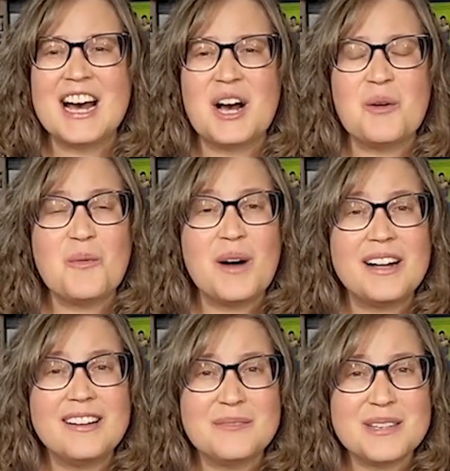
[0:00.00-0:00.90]

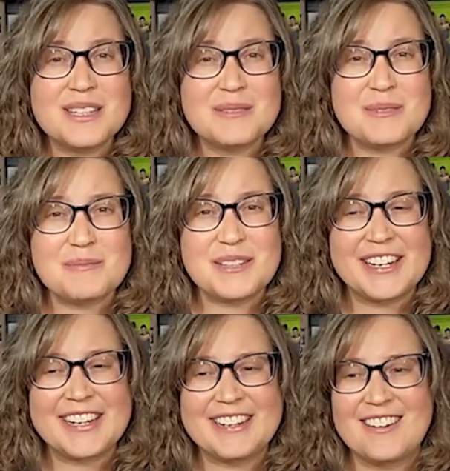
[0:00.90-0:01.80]
while helping them
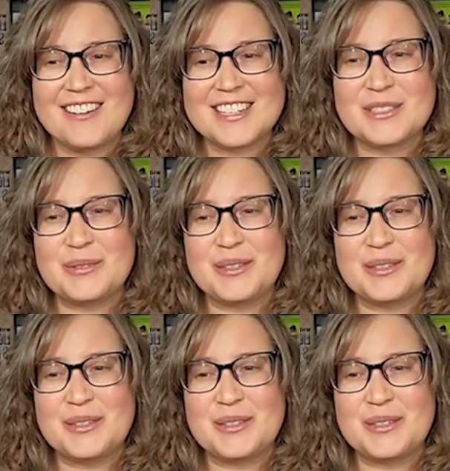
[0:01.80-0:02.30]
apply God's